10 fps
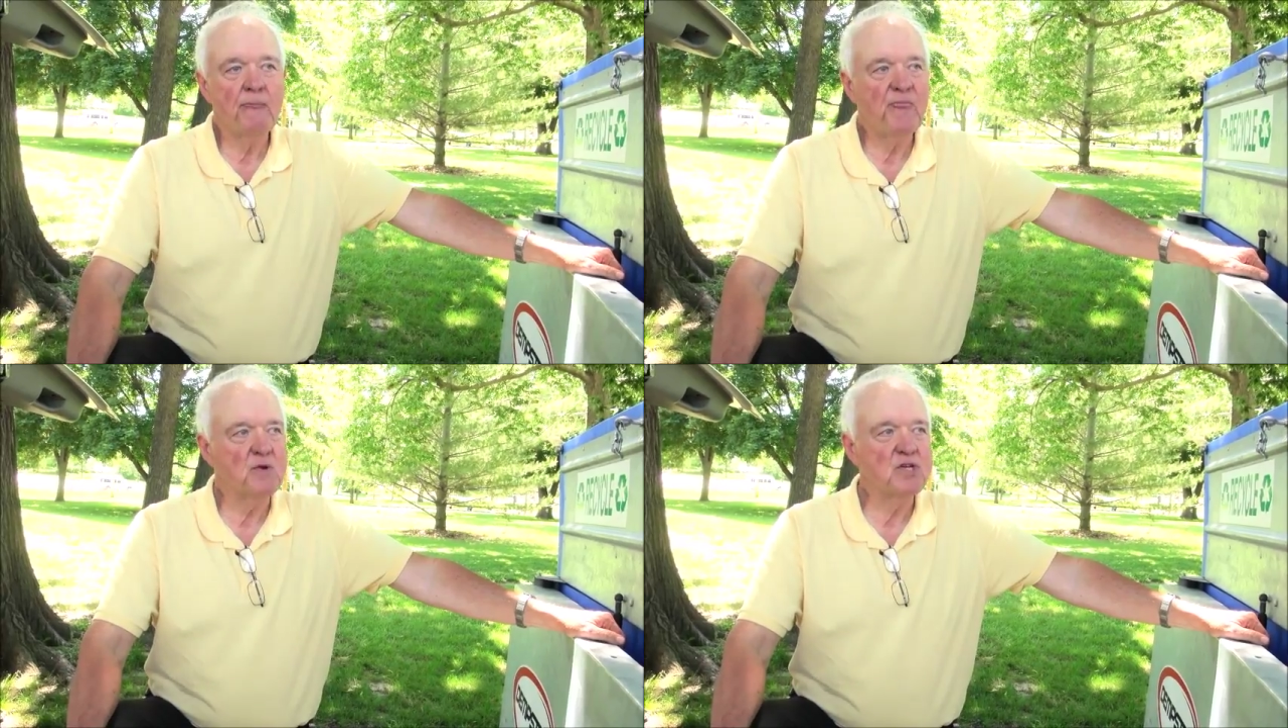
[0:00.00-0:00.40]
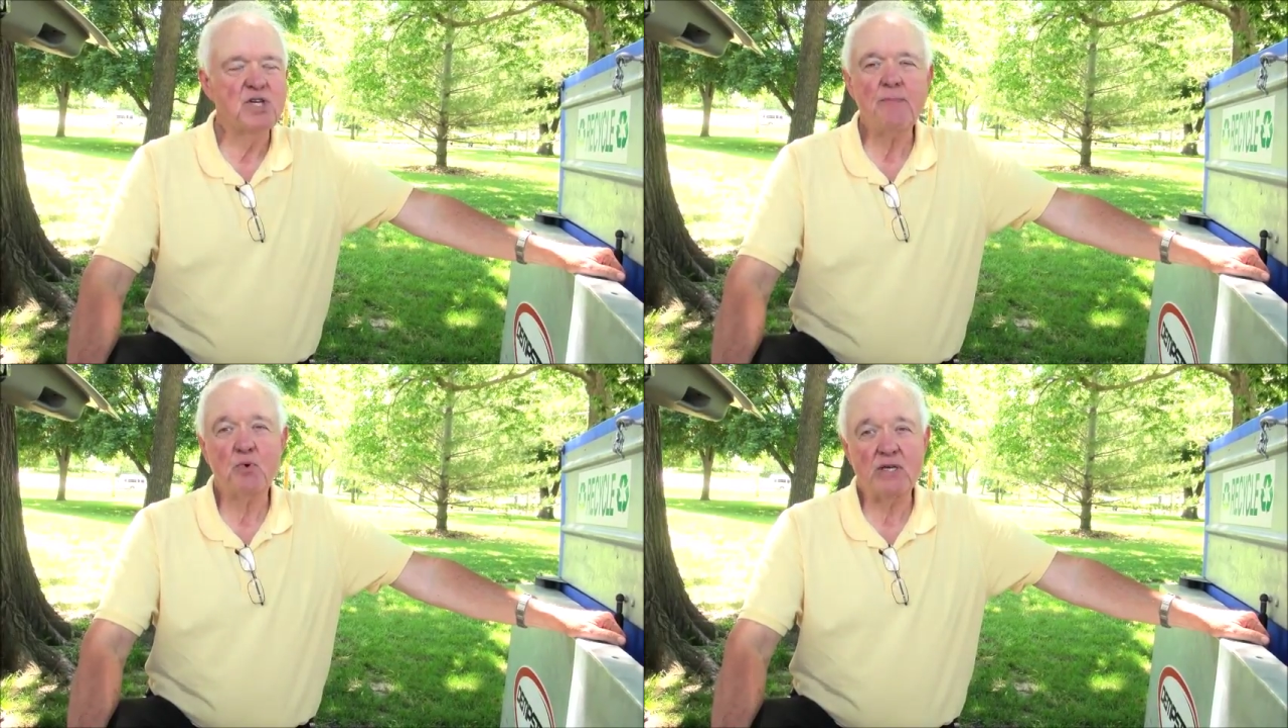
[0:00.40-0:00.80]
There's
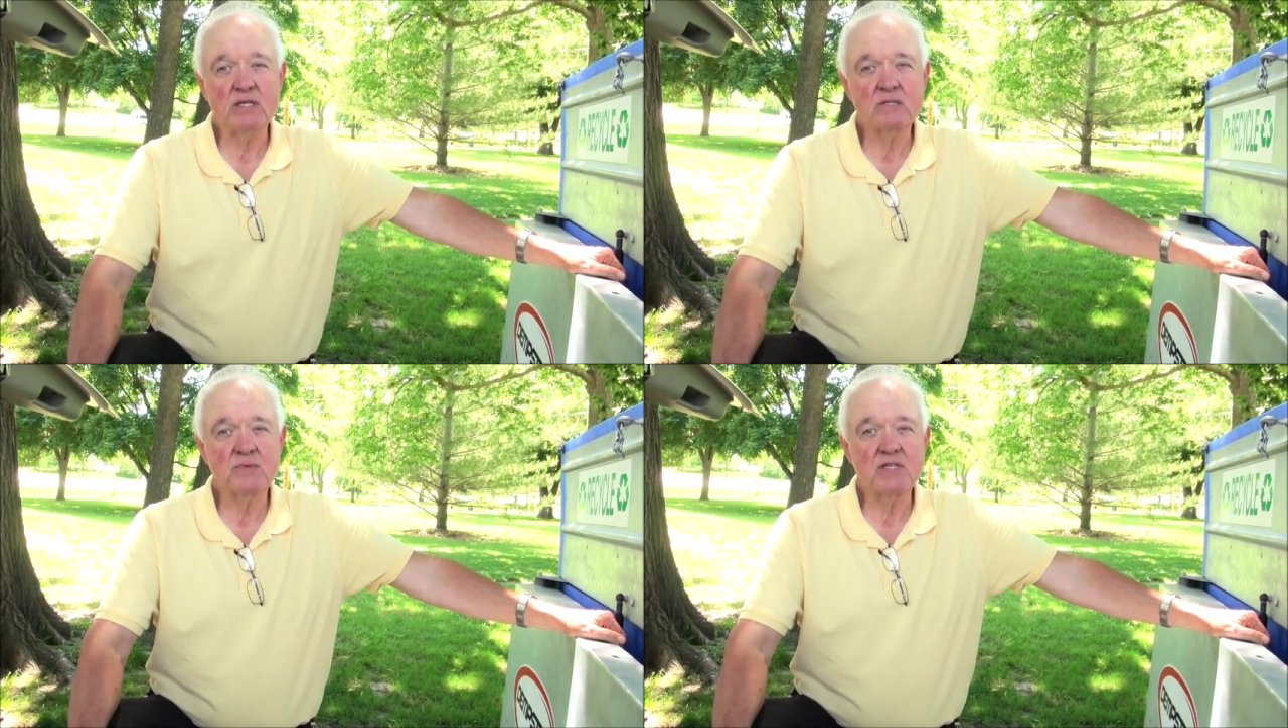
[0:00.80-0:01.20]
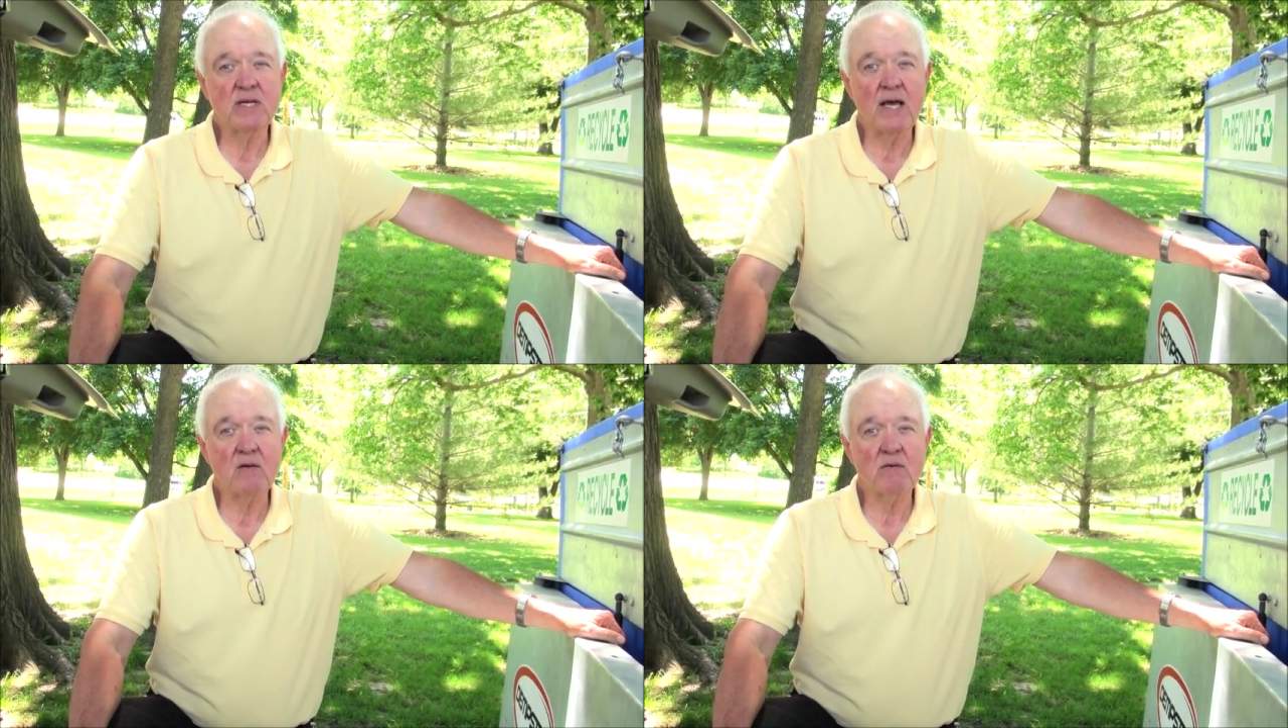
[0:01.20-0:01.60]
cheap ways to
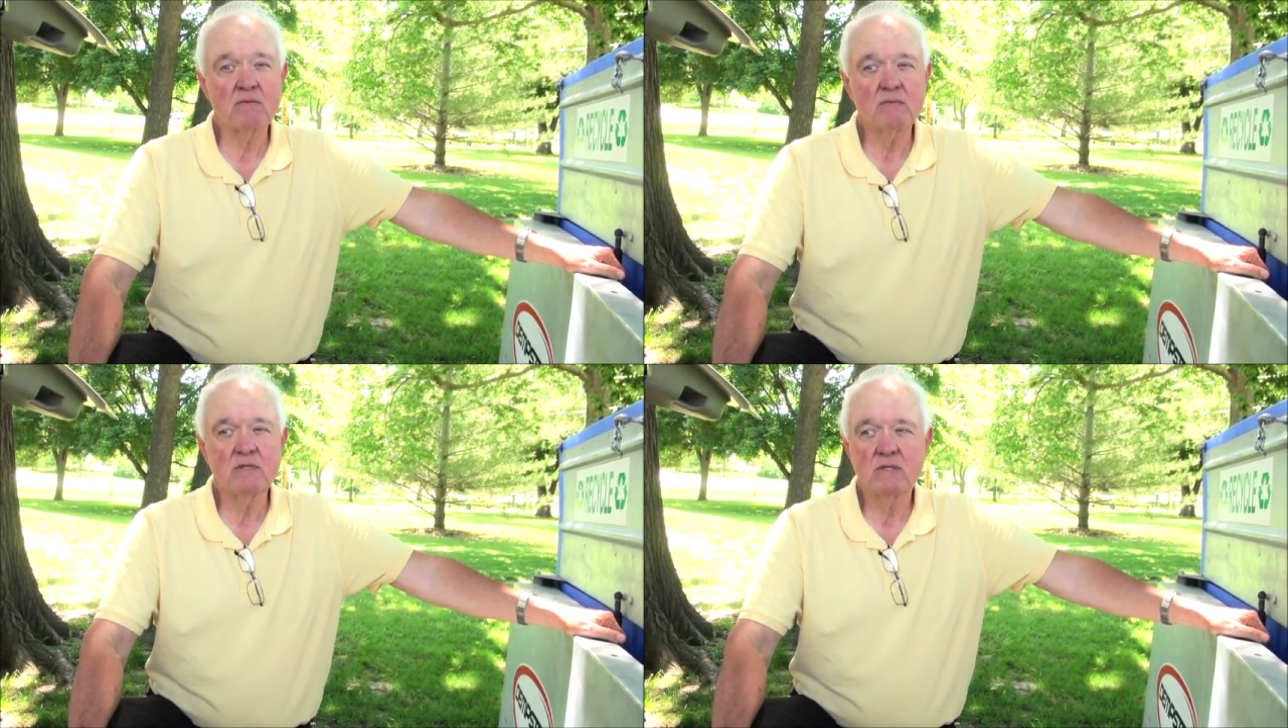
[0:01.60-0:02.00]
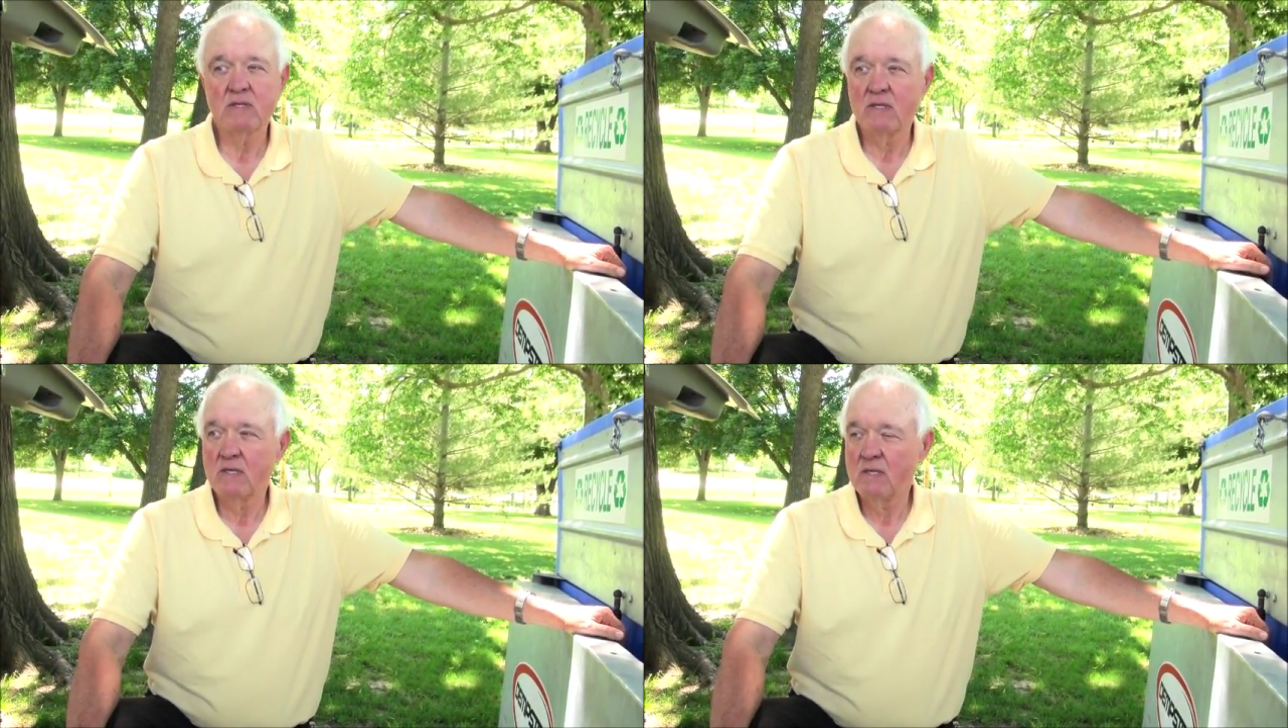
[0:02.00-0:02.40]
recycle.
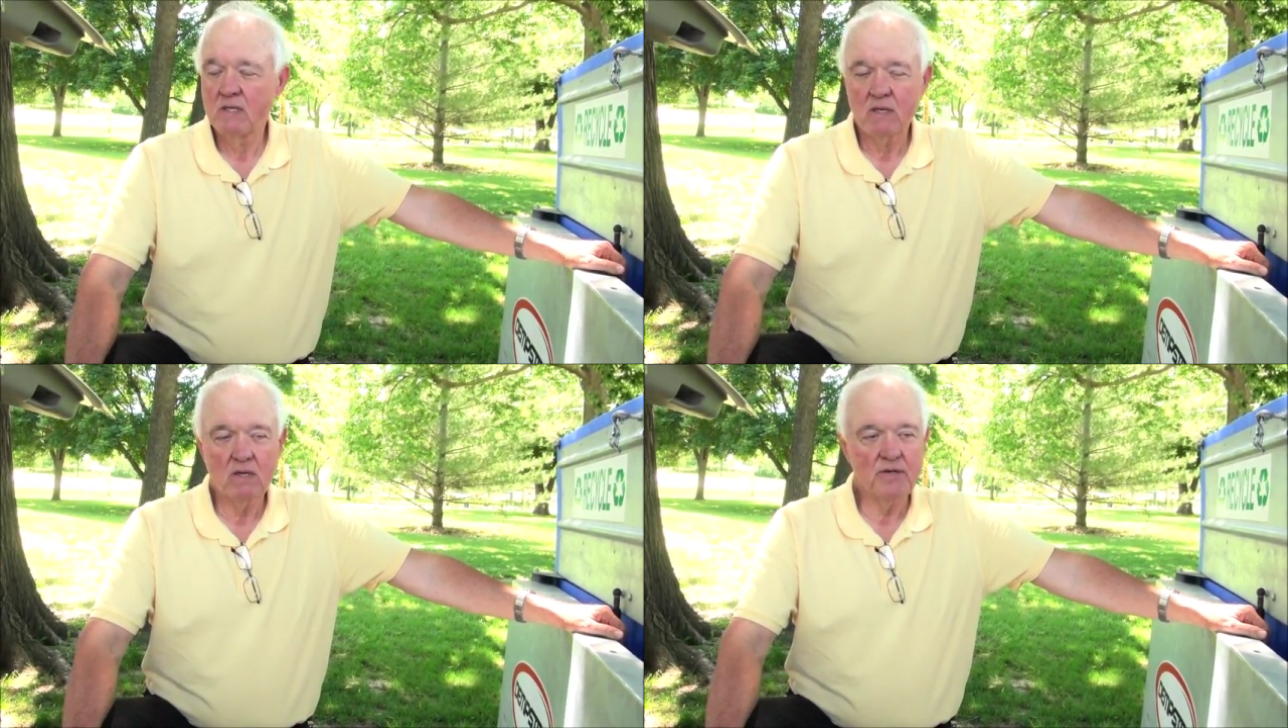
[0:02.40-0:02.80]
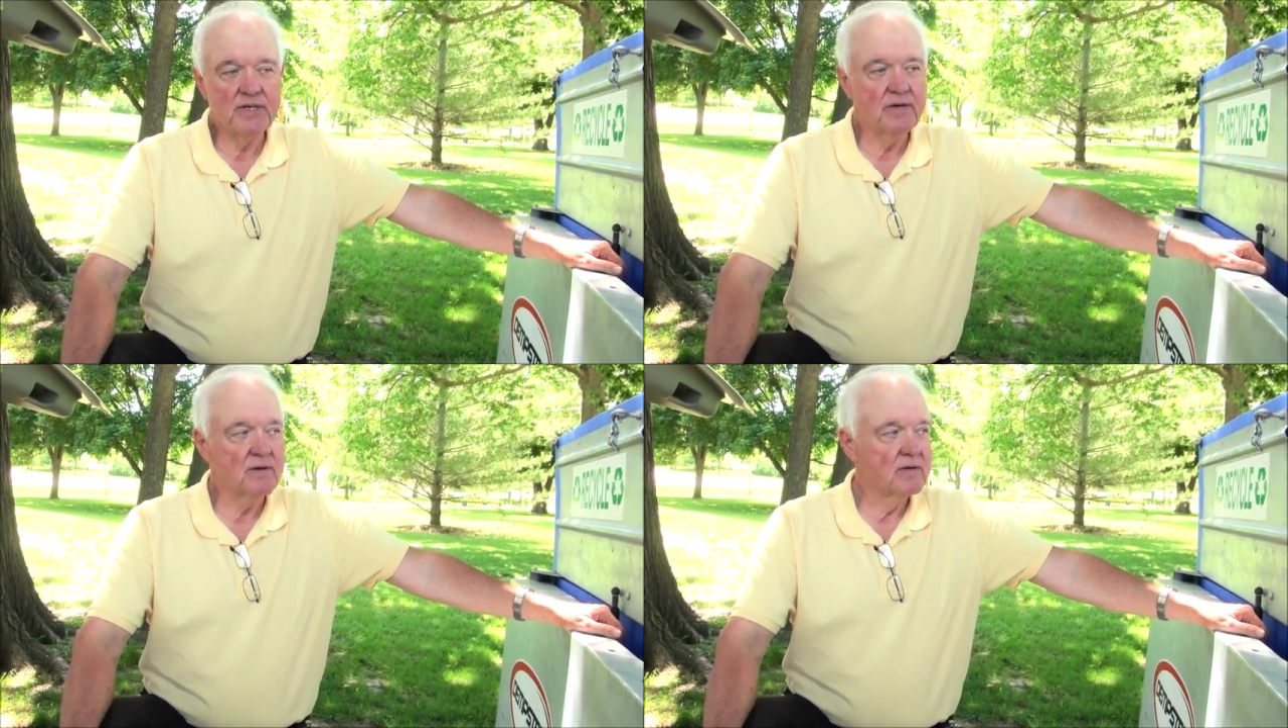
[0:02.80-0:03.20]
Oh
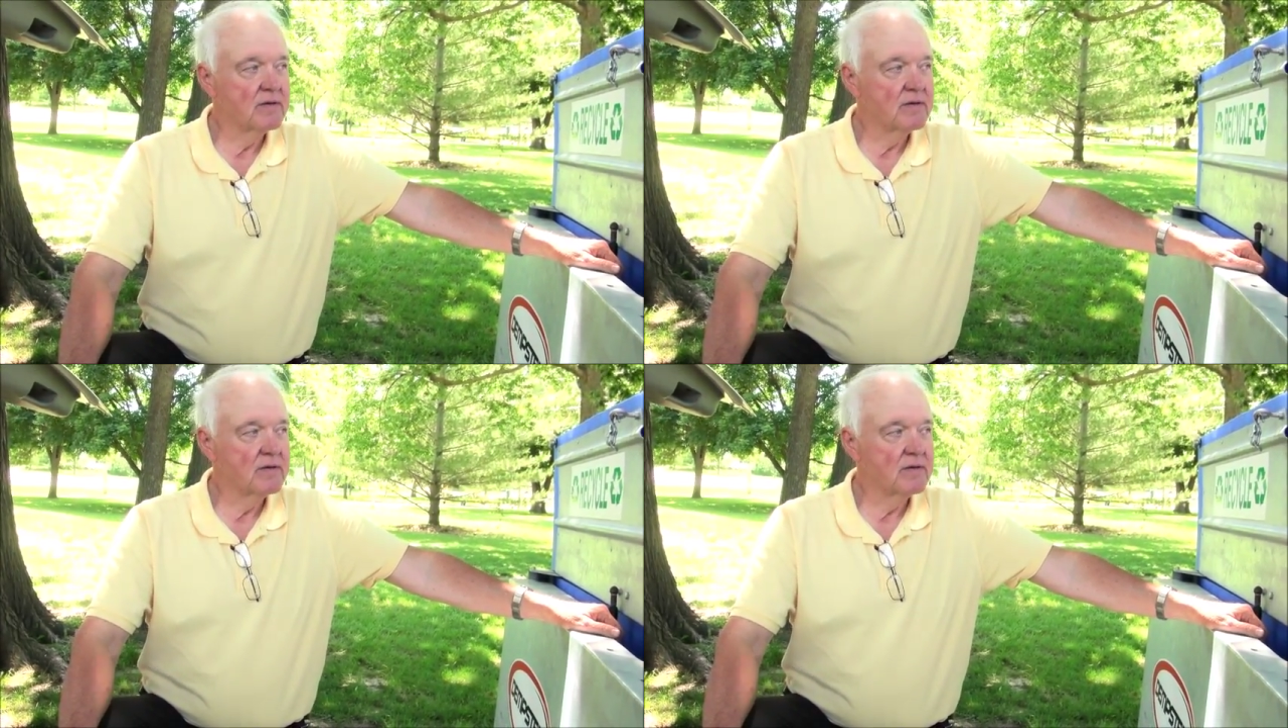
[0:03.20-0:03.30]
dear.